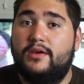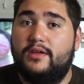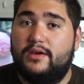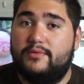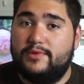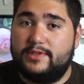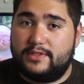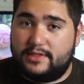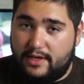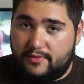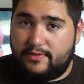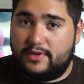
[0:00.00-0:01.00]
And I would
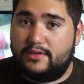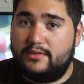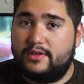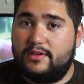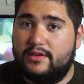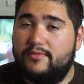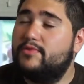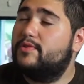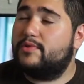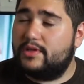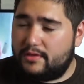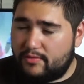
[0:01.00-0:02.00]
definitely, if you
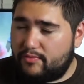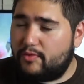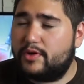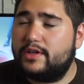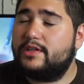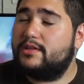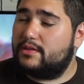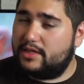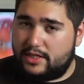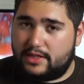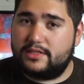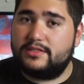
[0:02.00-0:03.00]
can afford it,
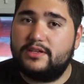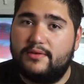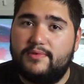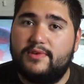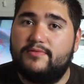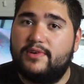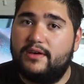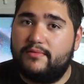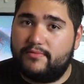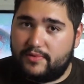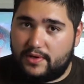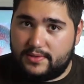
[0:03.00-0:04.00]
get the
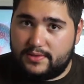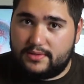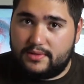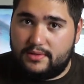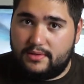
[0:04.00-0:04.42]
75 first.